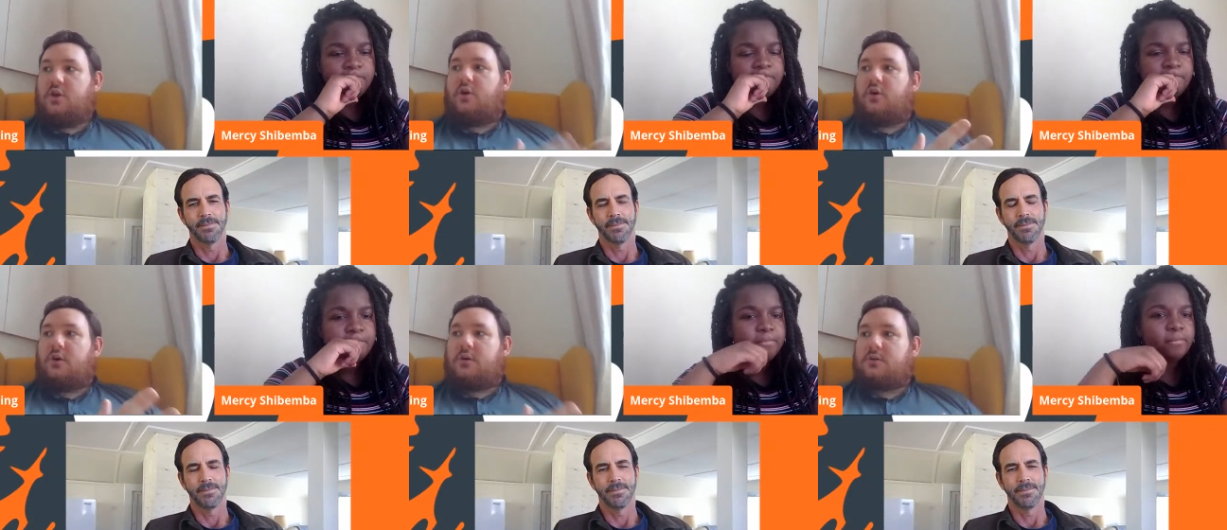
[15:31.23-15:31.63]

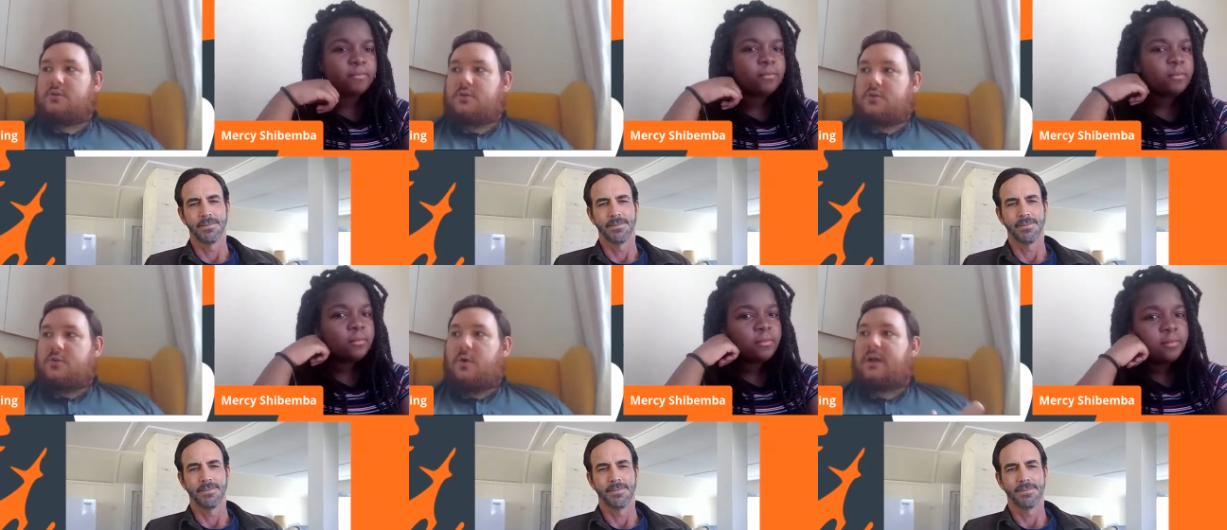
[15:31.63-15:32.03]
Speaker 1: not
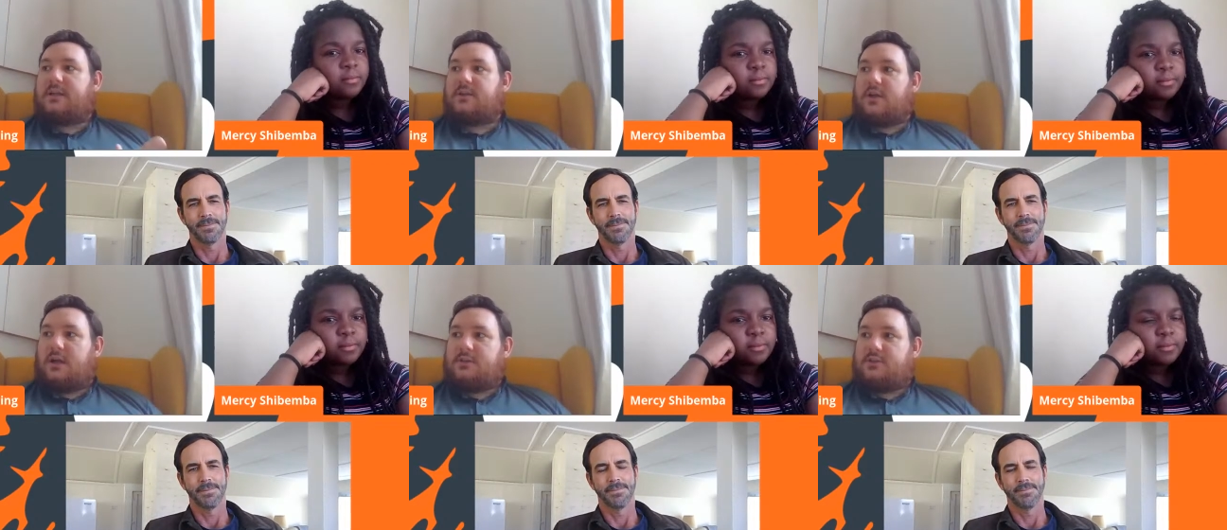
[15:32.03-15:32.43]

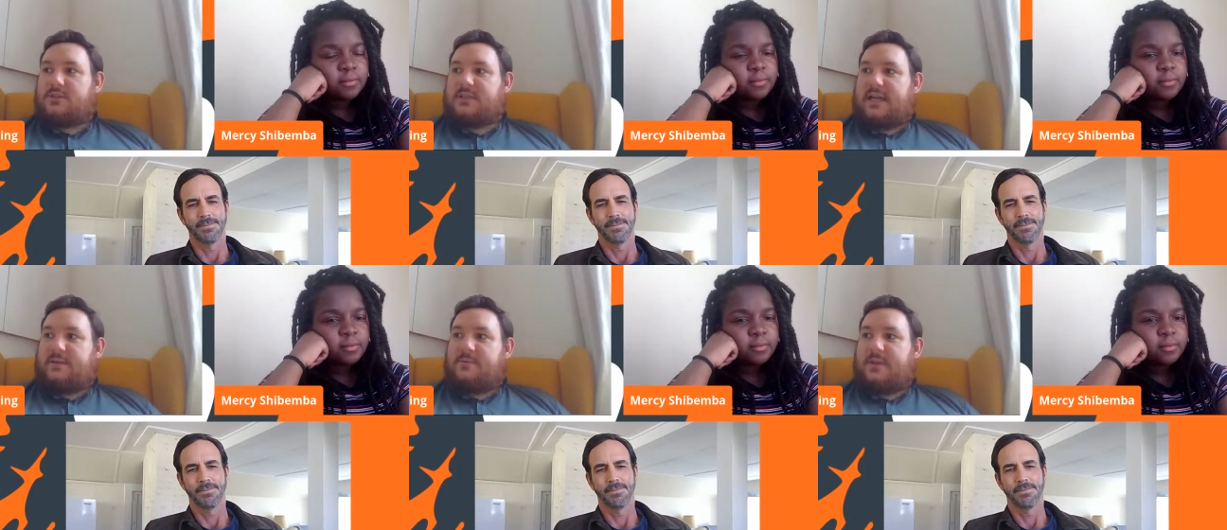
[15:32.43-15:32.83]
quite
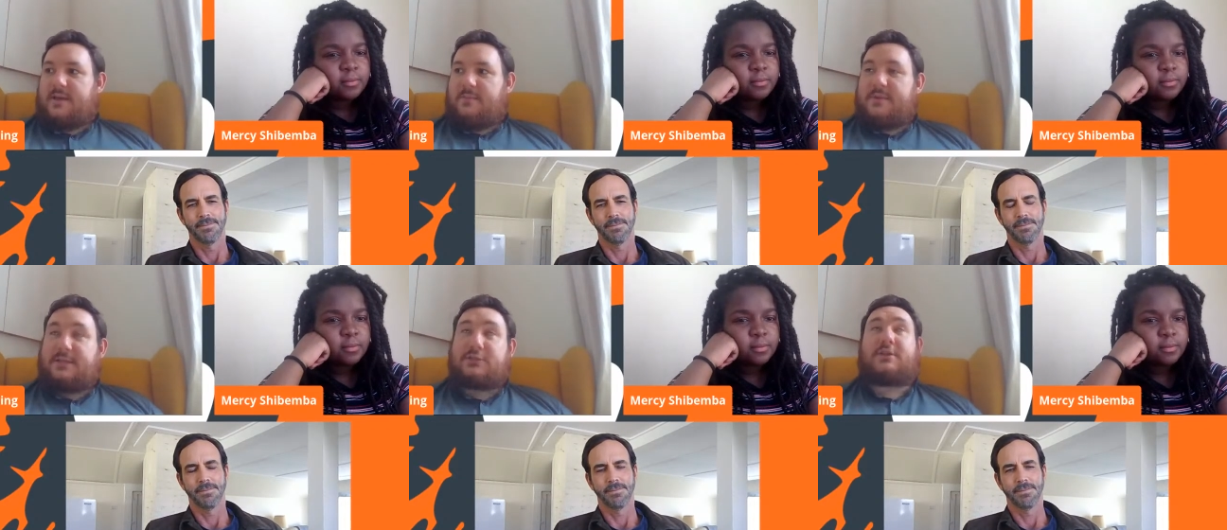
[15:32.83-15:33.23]
understand what
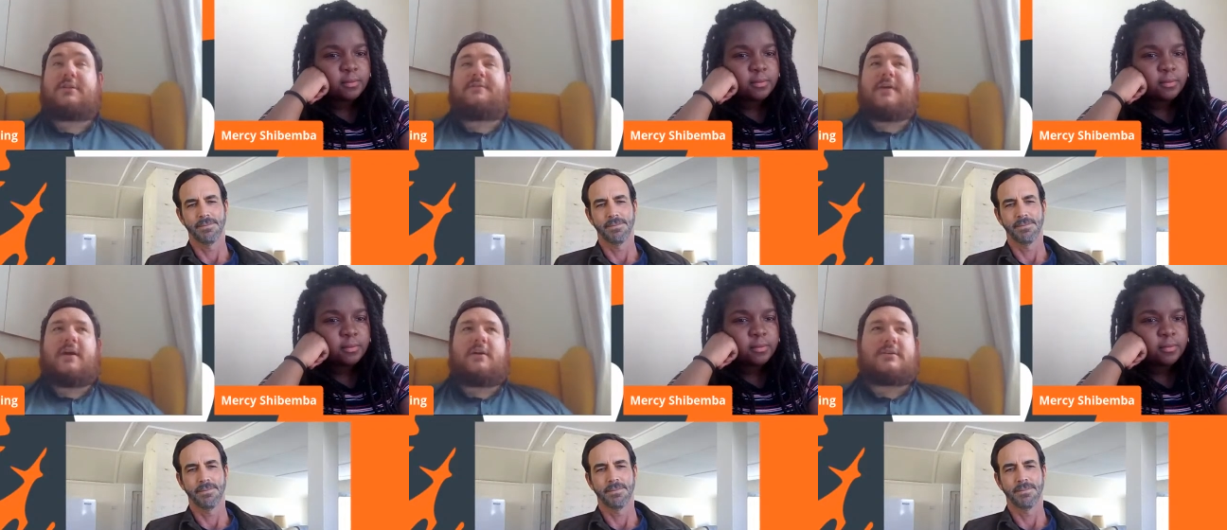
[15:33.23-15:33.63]
that means, or
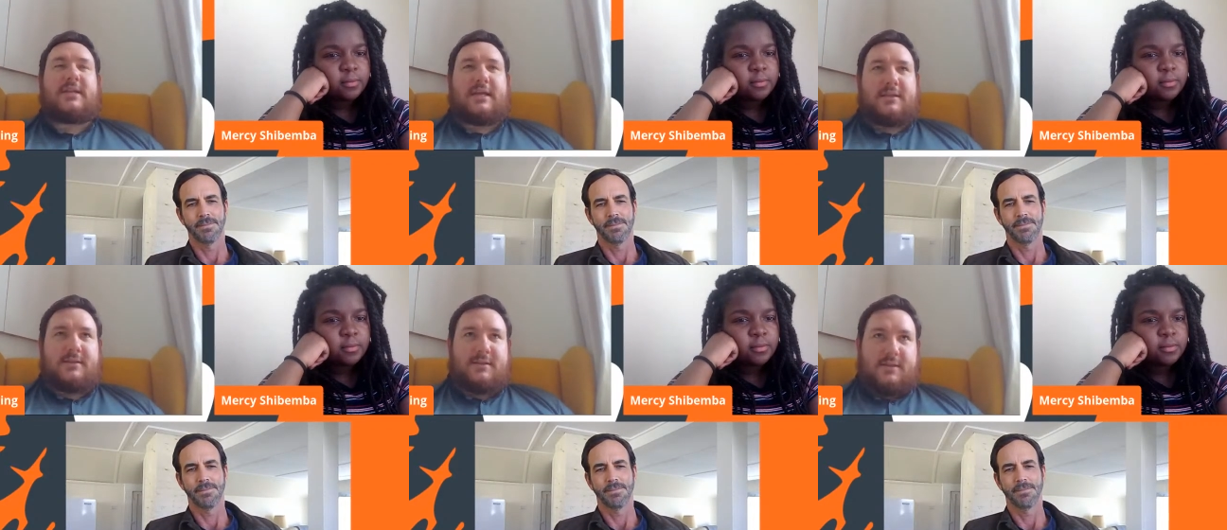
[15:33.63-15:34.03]
they've heard
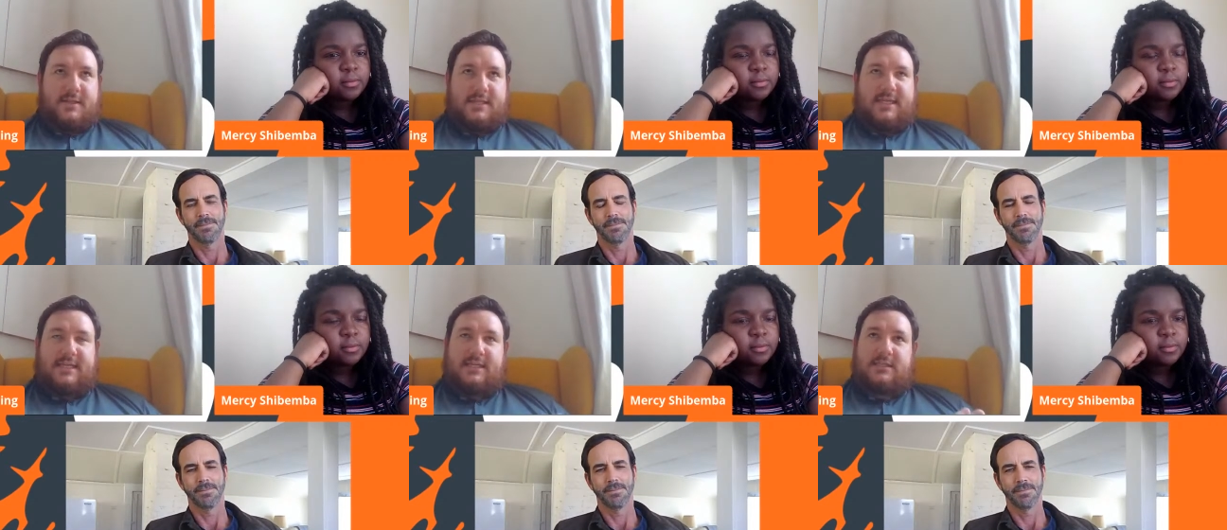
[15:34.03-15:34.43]
it
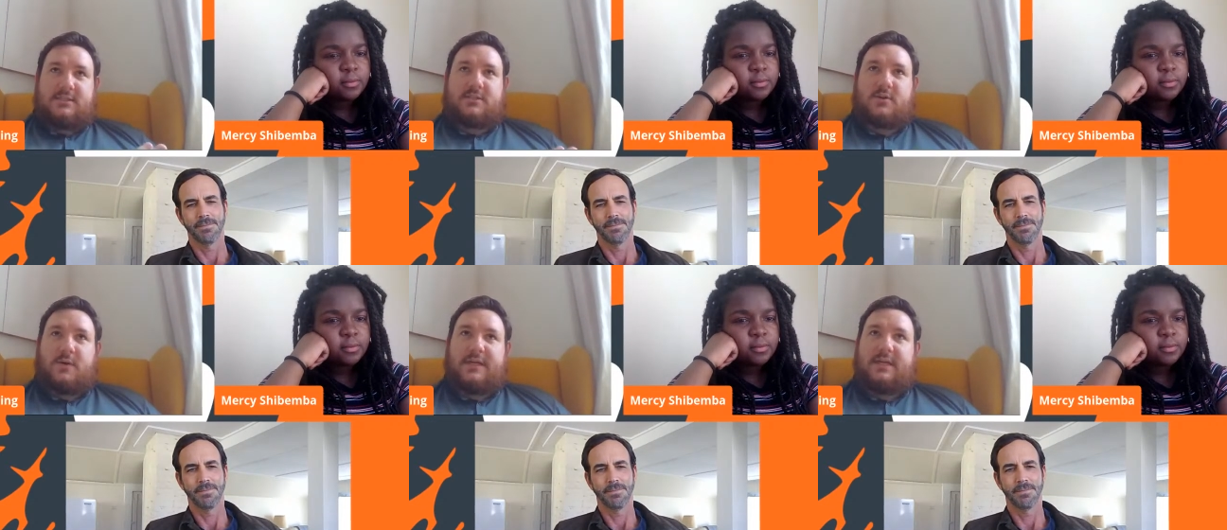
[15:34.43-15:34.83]
and think
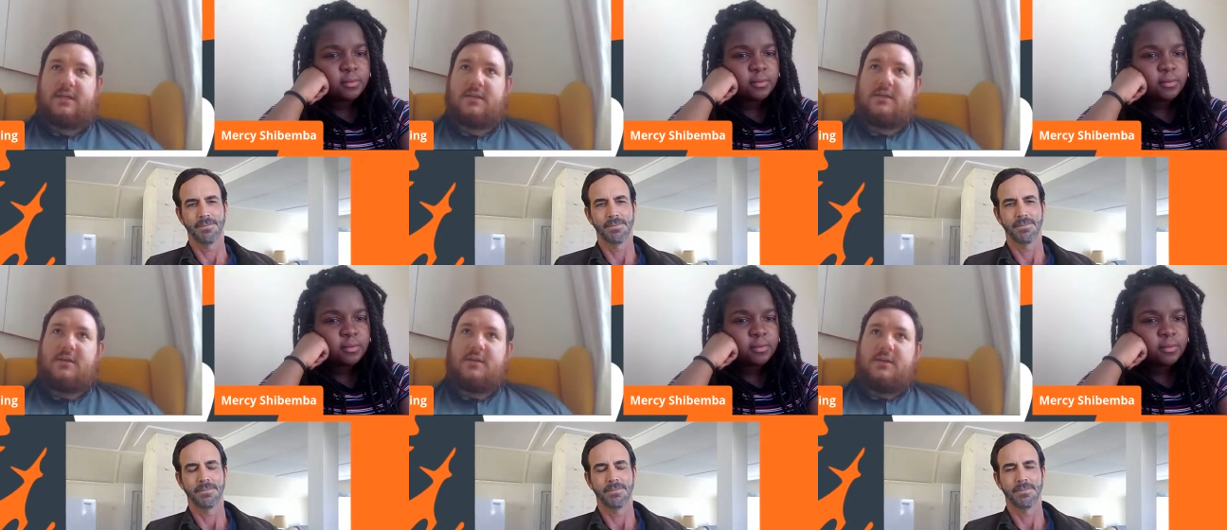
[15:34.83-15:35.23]
it's quite